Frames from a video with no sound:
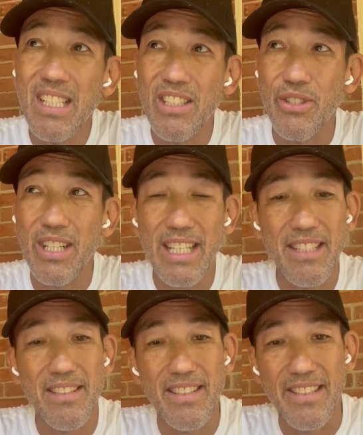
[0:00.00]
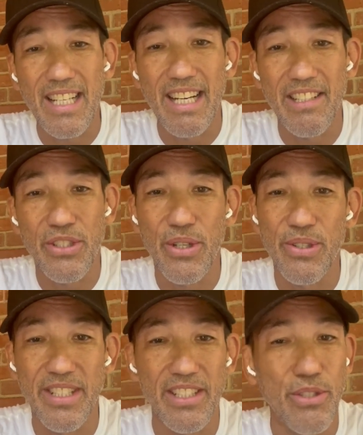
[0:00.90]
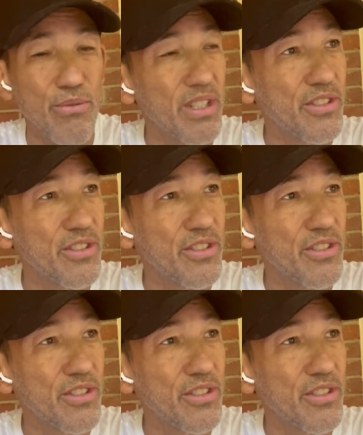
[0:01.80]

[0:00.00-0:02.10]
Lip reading: So I guess this kind of turned into